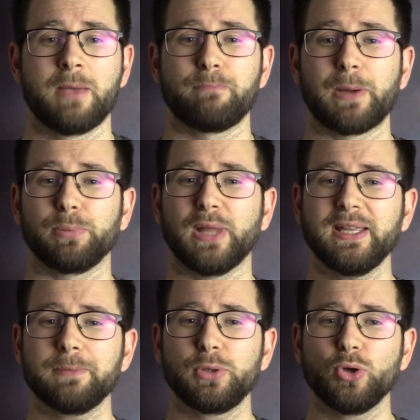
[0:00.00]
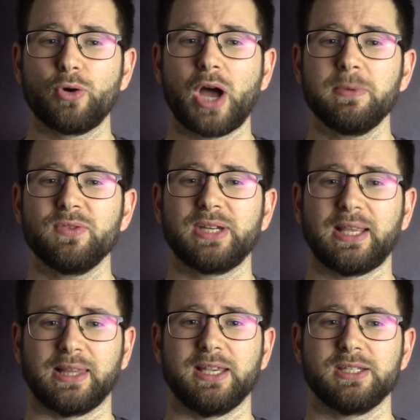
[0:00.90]
By playing a pure Army of the
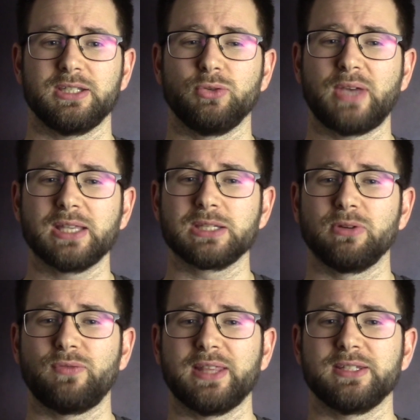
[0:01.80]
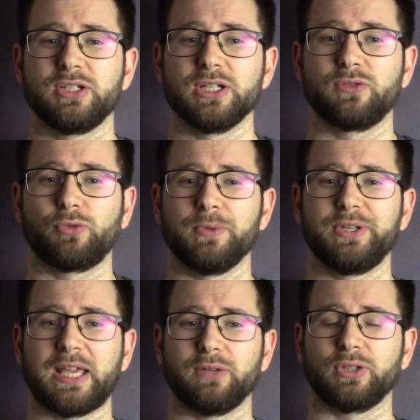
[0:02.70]
Dead list, you gain some advantages from the
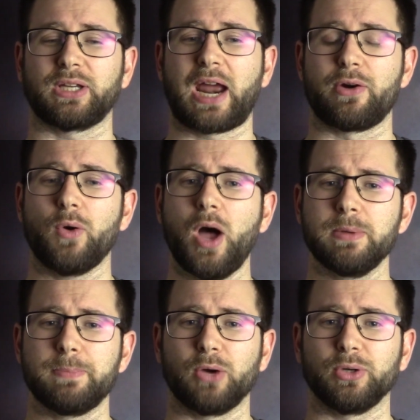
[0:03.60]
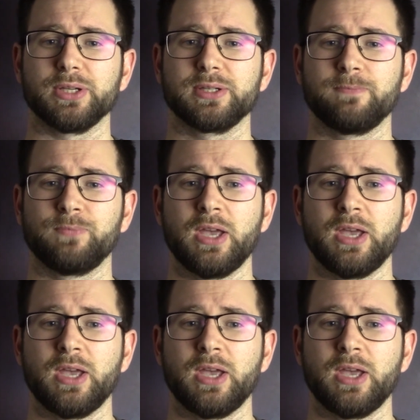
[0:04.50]
Dead of the Harrow army bonus.